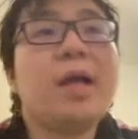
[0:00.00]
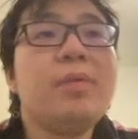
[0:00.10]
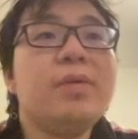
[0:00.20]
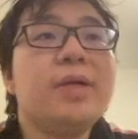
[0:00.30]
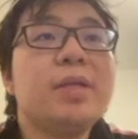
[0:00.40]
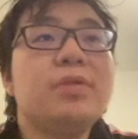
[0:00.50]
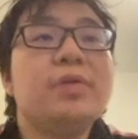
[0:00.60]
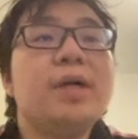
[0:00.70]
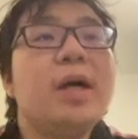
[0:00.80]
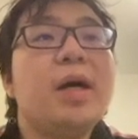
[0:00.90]
I mean, we can
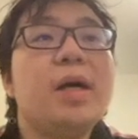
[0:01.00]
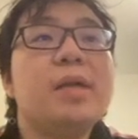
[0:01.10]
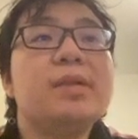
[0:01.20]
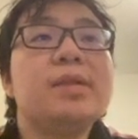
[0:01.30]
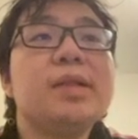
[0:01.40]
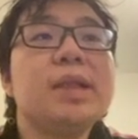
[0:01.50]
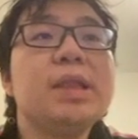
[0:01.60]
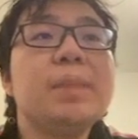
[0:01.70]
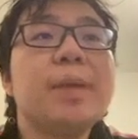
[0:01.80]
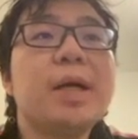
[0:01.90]
do a
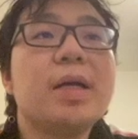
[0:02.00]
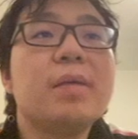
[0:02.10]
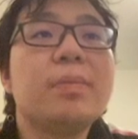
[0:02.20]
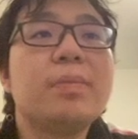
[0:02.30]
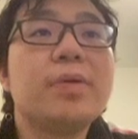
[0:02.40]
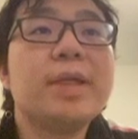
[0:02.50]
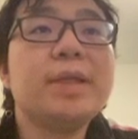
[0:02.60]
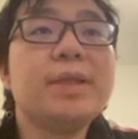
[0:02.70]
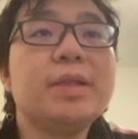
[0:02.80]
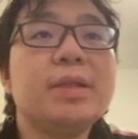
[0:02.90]
debug
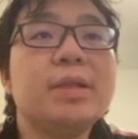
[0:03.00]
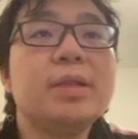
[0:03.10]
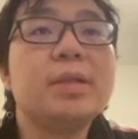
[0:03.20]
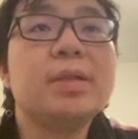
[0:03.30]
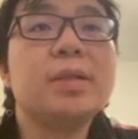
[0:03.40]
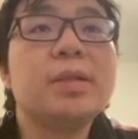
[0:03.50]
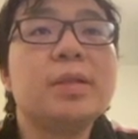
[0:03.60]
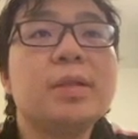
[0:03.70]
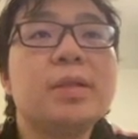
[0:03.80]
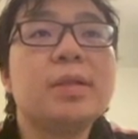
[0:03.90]
print,
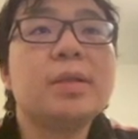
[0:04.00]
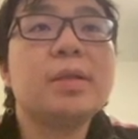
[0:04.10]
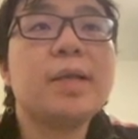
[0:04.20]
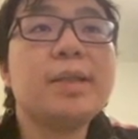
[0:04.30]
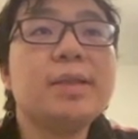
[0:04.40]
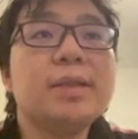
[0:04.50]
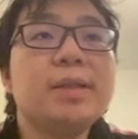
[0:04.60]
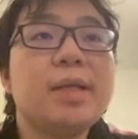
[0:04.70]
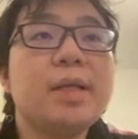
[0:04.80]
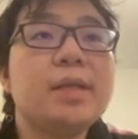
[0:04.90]
right?
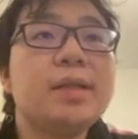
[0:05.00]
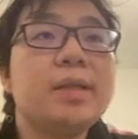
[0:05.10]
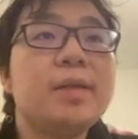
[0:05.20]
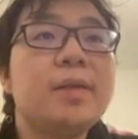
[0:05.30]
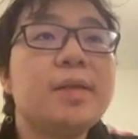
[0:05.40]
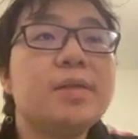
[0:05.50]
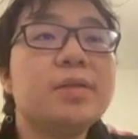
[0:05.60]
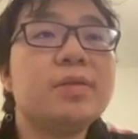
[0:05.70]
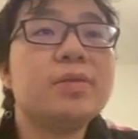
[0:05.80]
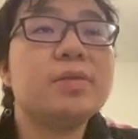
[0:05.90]
And let's
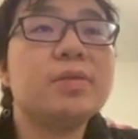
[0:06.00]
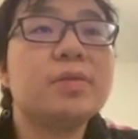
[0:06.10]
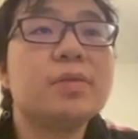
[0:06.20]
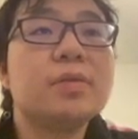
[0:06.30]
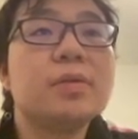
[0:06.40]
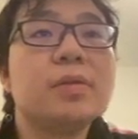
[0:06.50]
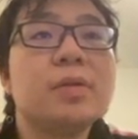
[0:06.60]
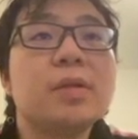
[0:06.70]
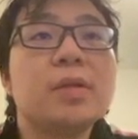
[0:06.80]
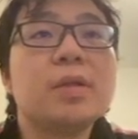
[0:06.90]
just do,
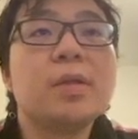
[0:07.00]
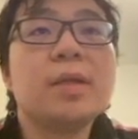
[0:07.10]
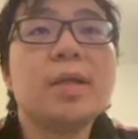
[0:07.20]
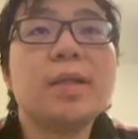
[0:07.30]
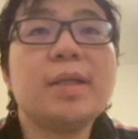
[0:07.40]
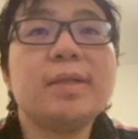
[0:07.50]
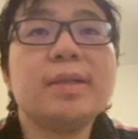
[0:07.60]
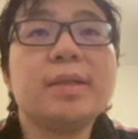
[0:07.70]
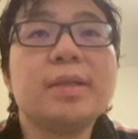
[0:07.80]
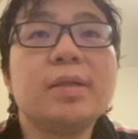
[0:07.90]
and I
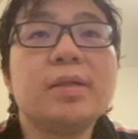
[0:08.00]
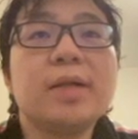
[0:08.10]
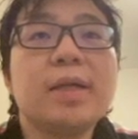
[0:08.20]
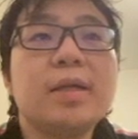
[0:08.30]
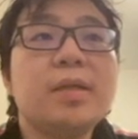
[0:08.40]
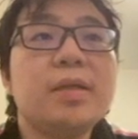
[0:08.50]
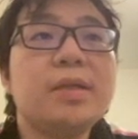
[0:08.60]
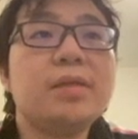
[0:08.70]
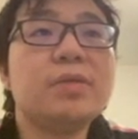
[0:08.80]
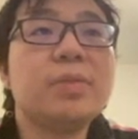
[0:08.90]
think, okay,
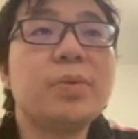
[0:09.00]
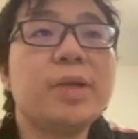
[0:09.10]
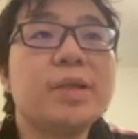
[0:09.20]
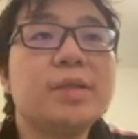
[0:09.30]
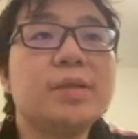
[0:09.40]
let's just do a print.